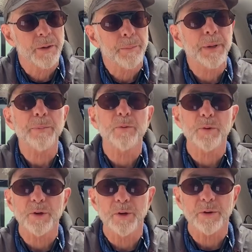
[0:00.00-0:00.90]
people
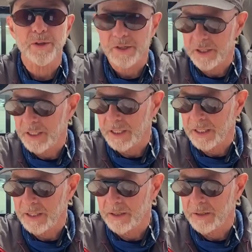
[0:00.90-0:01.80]
were
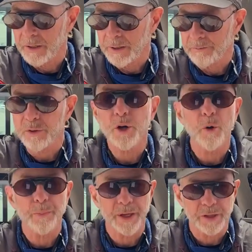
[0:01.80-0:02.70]
noticing
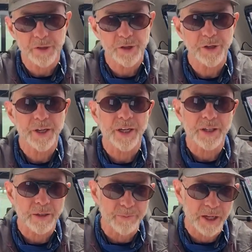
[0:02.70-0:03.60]
toe pinch
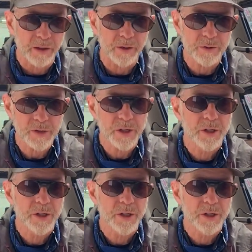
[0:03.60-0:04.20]
at the bellows.